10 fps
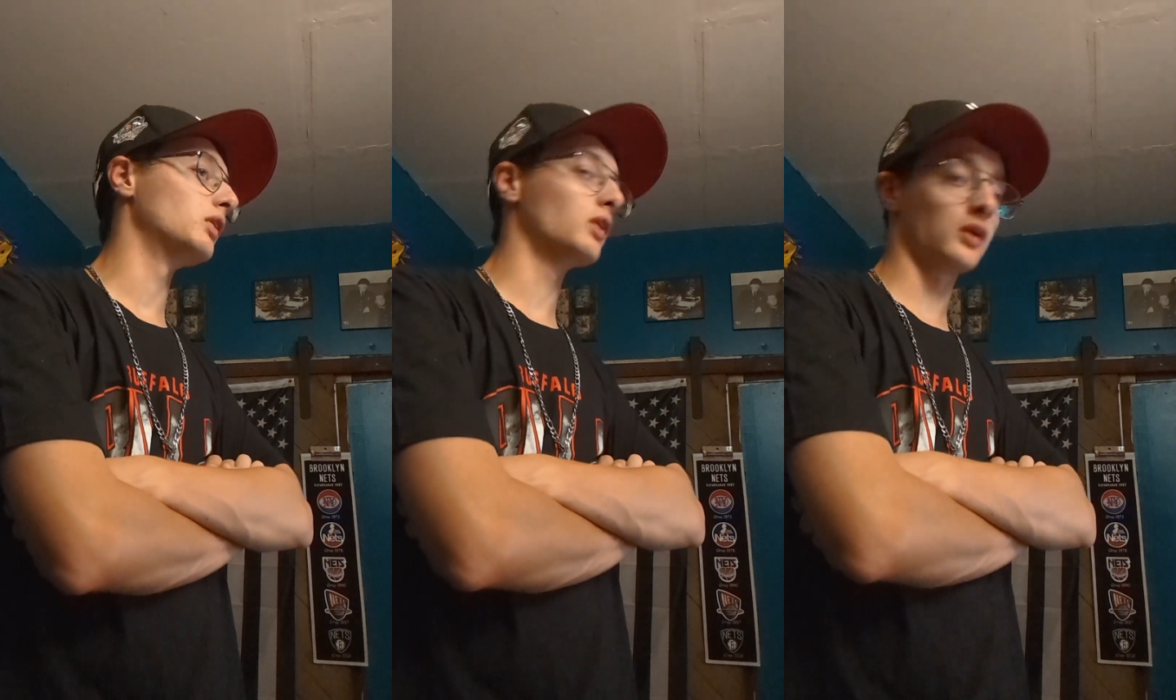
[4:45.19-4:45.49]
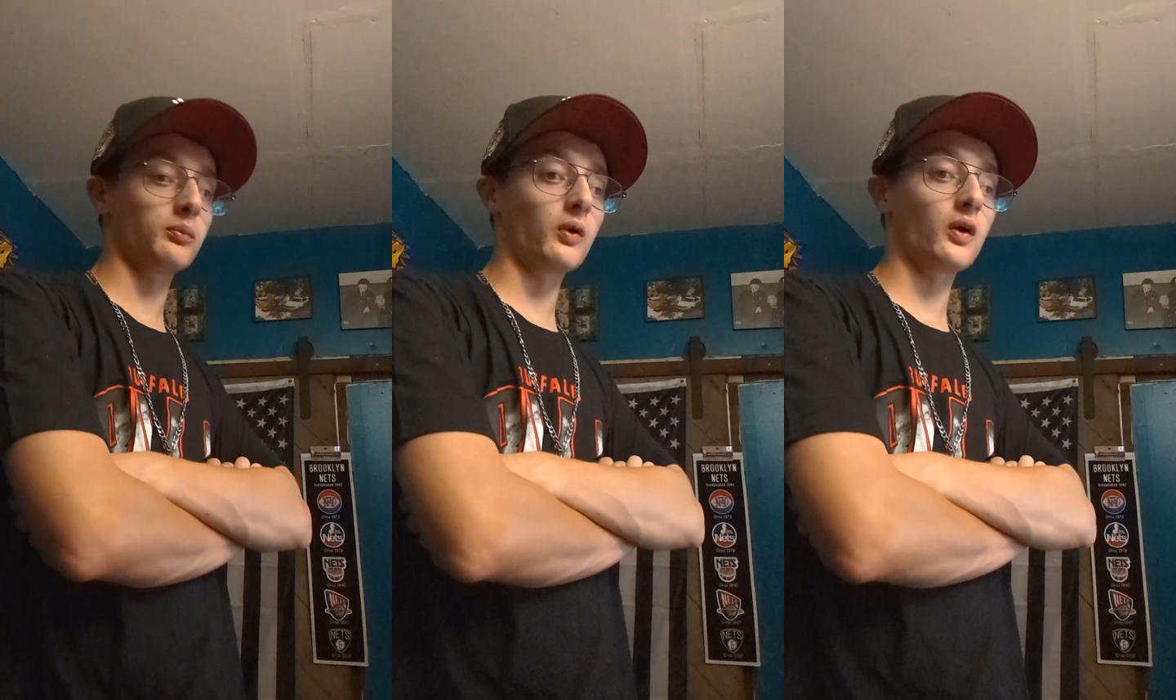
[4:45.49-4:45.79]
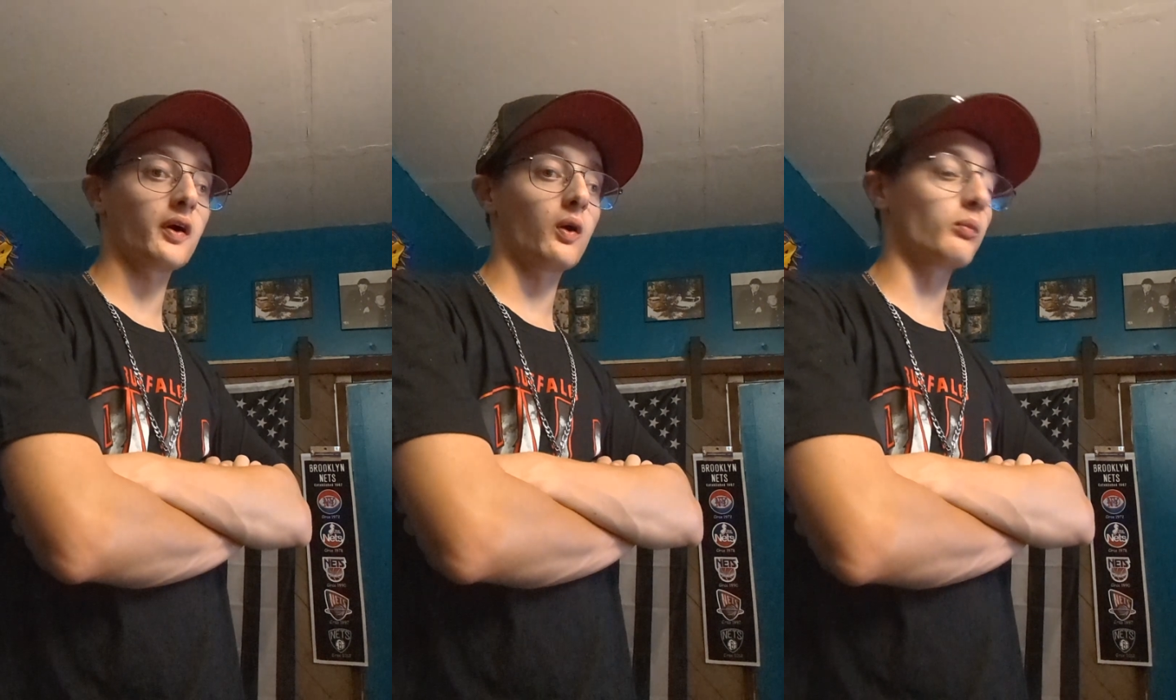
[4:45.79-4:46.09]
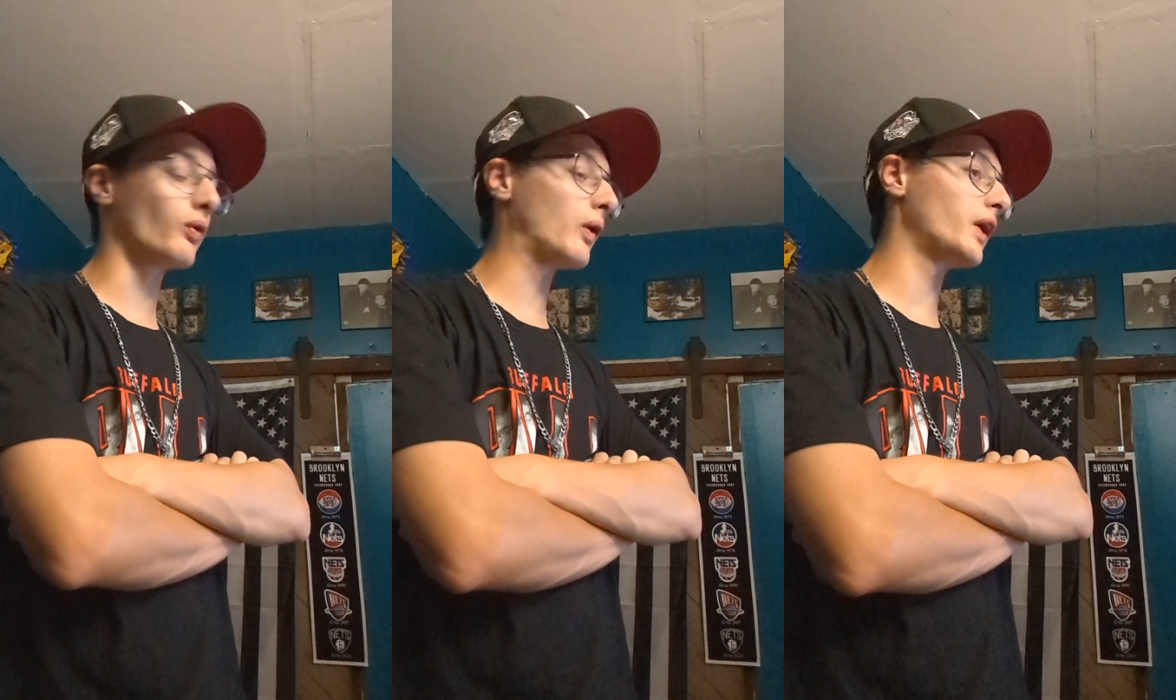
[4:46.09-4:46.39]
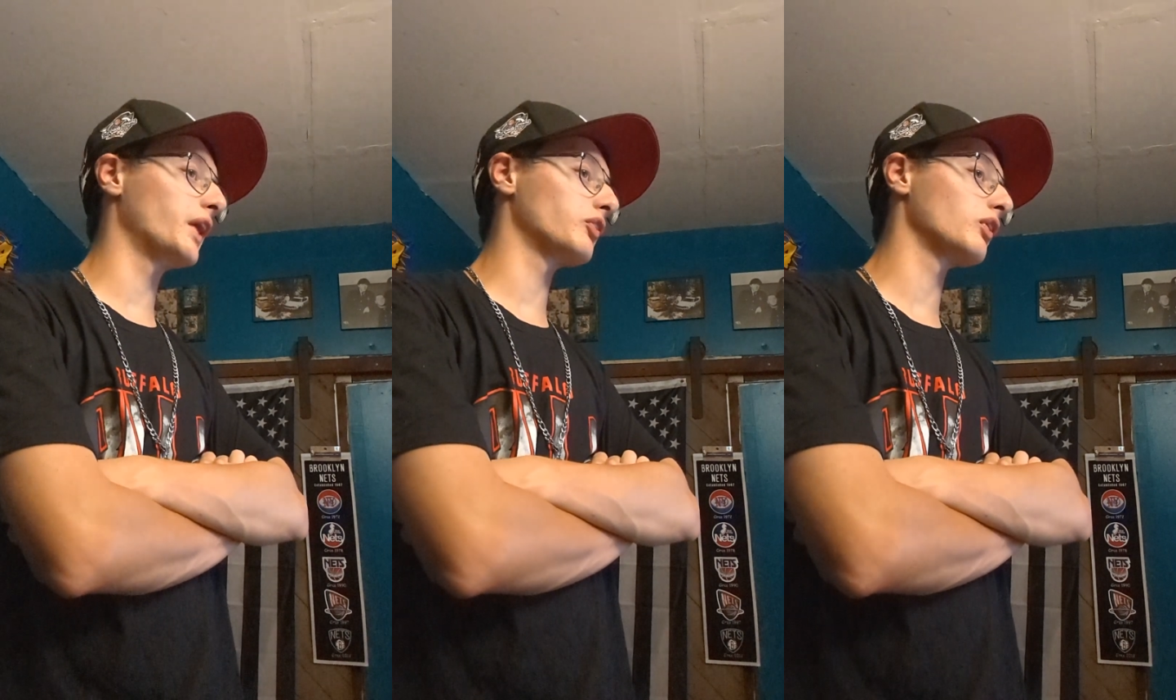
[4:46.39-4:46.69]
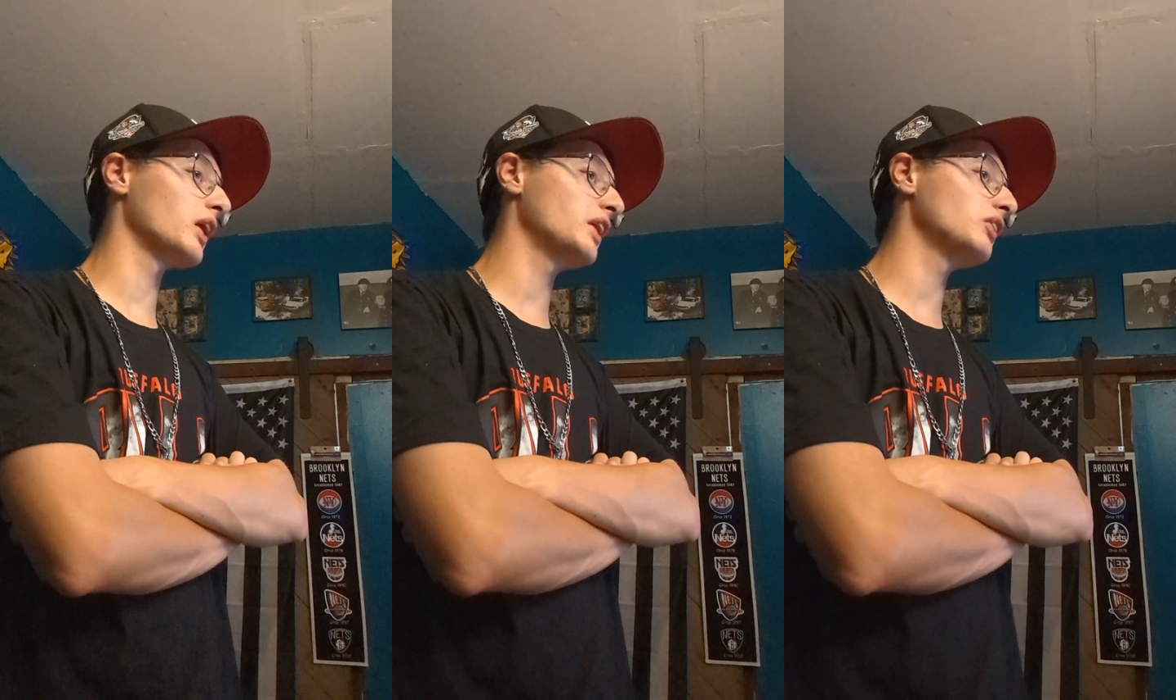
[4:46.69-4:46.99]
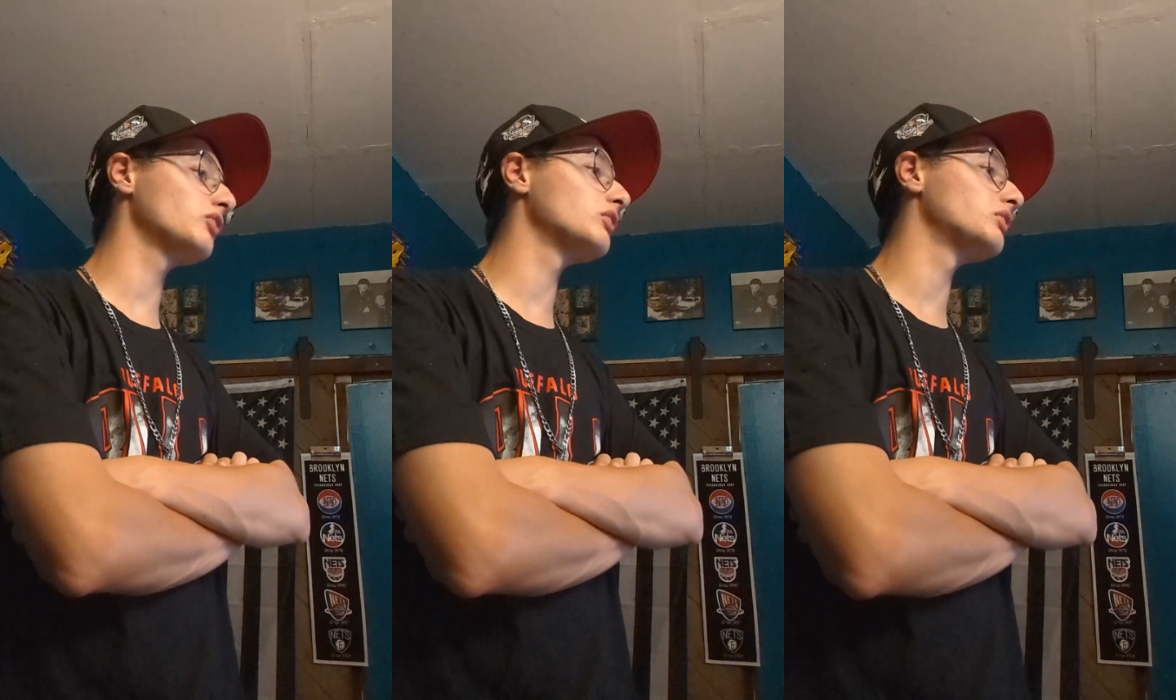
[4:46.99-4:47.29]
Oh boy, oh boy. So
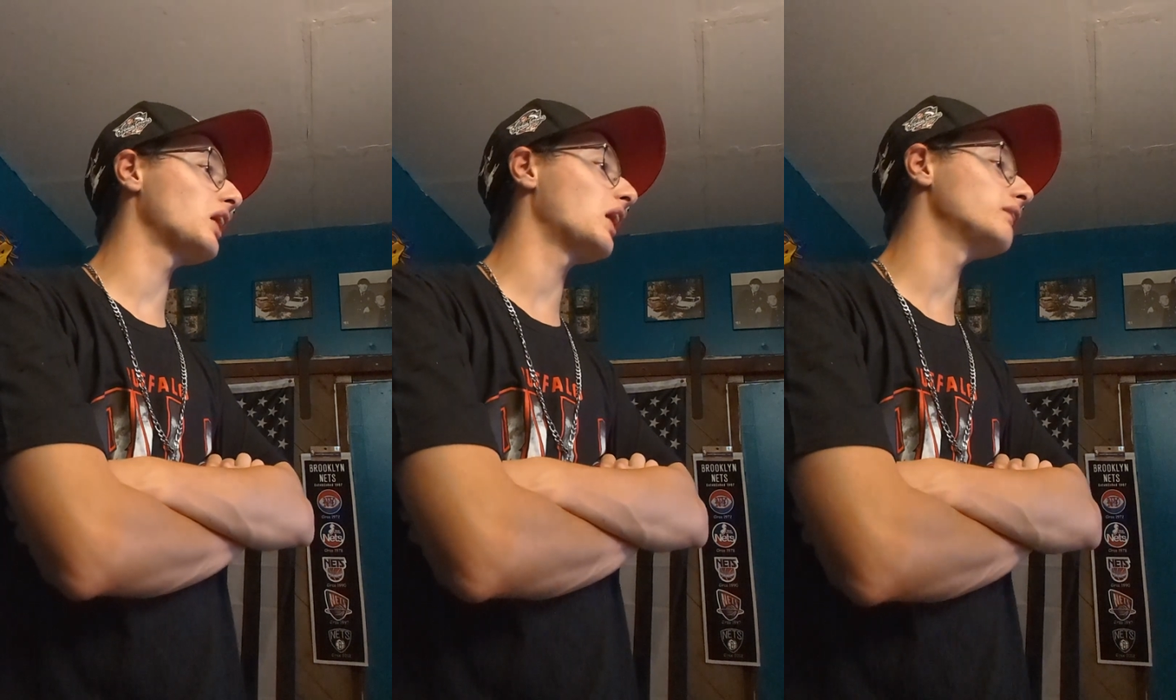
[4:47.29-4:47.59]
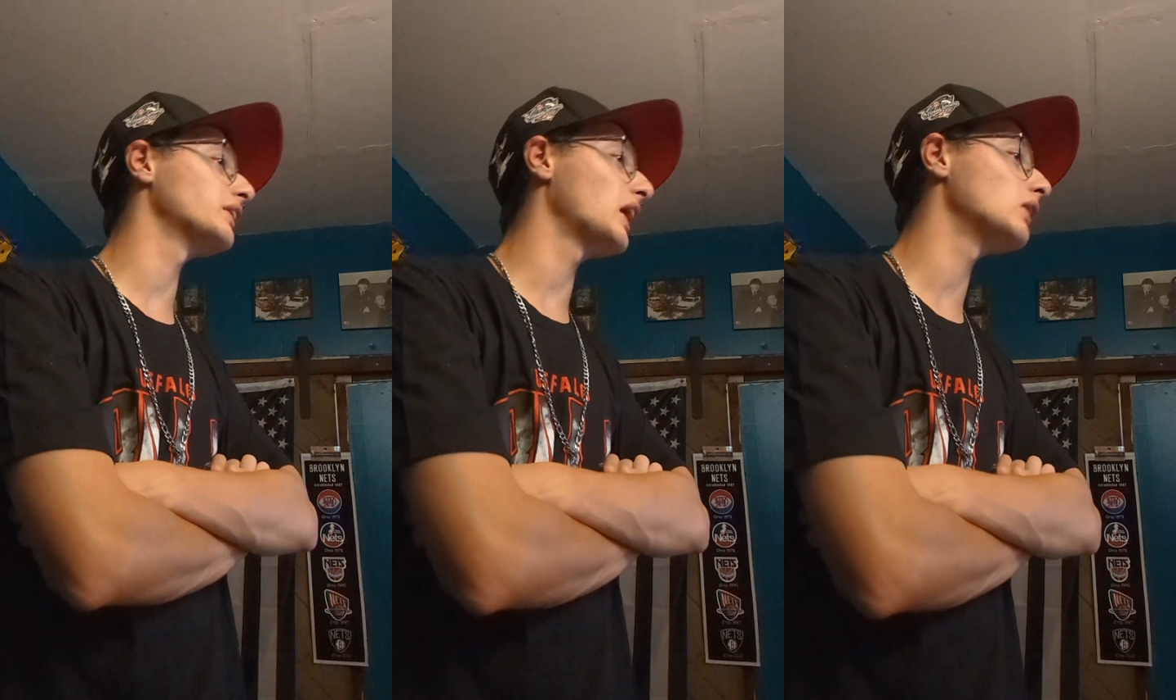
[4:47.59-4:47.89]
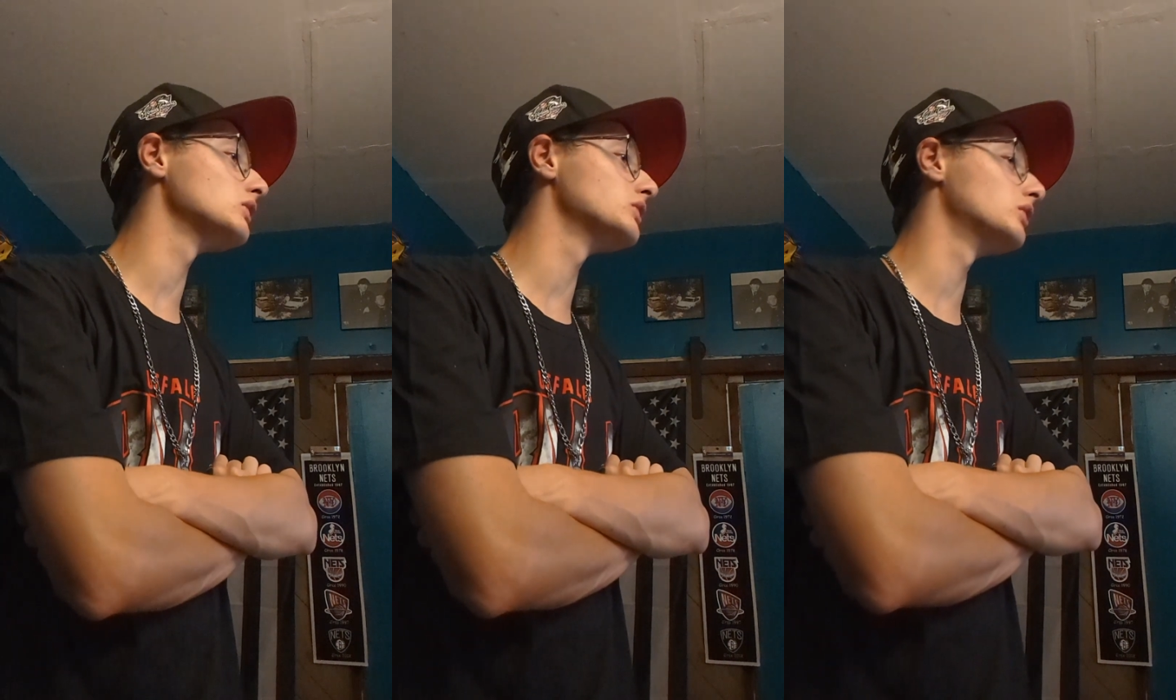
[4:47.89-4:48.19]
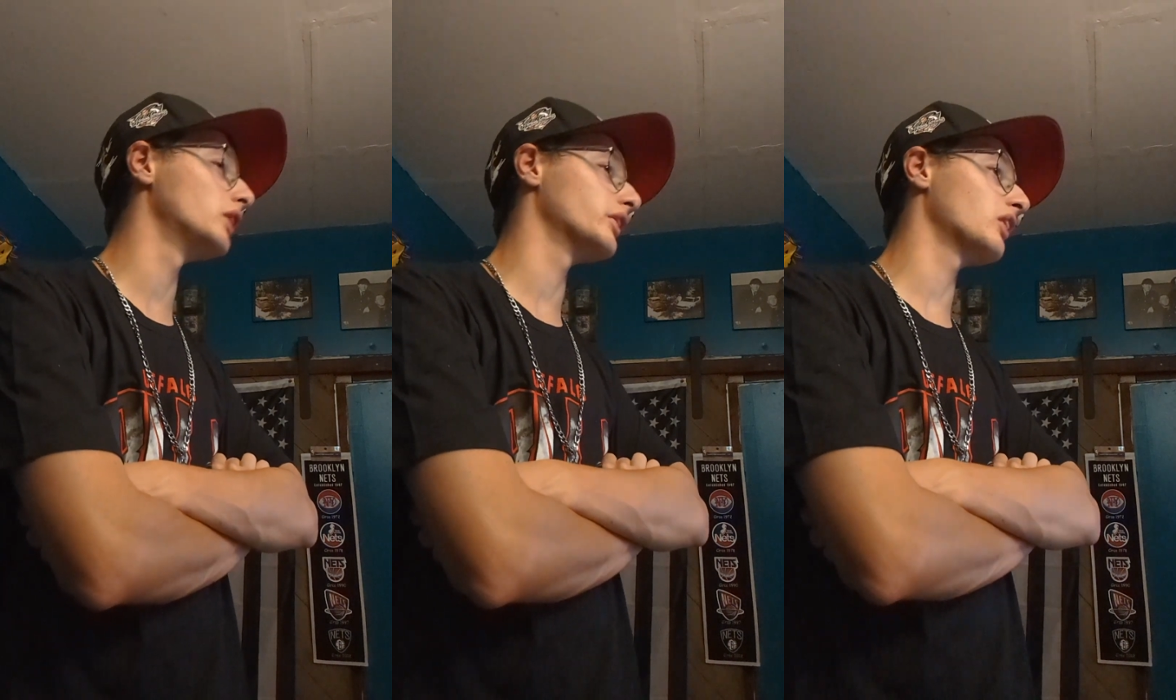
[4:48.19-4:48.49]
ladies and gentlemen, that will do it.